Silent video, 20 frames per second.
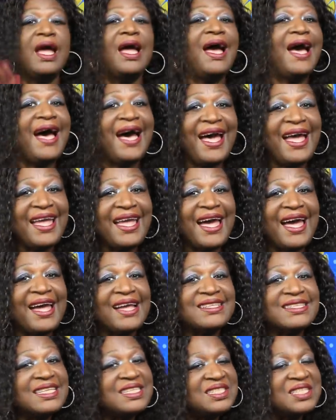Hi
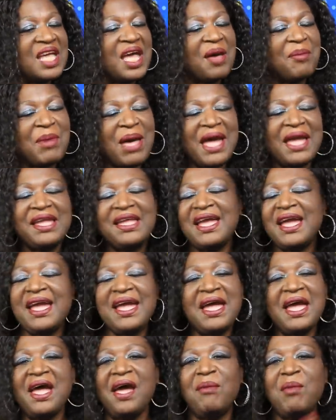guys, it's Sam. I
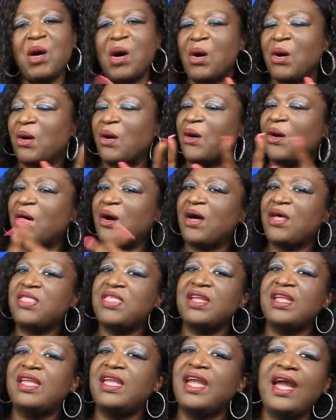am on
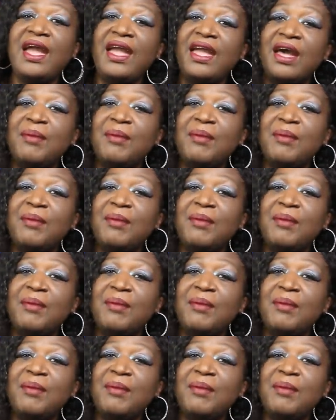the cam.